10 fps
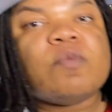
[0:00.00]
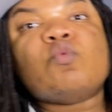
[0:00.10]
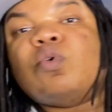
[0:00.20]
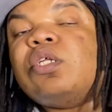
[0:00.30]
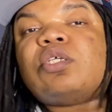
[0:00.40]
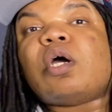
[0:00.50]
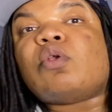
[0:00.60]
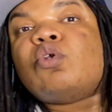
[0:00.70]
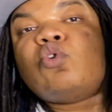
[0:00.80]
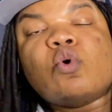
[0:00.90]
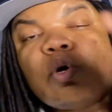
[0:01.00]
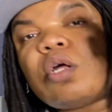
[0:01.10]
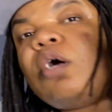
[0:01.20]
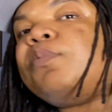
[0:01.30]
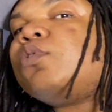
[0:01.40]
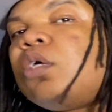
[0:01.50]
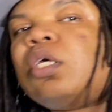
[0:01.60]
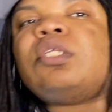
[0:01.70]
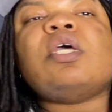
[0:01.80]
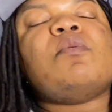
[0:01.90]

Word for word: we need y'all to do a couple things.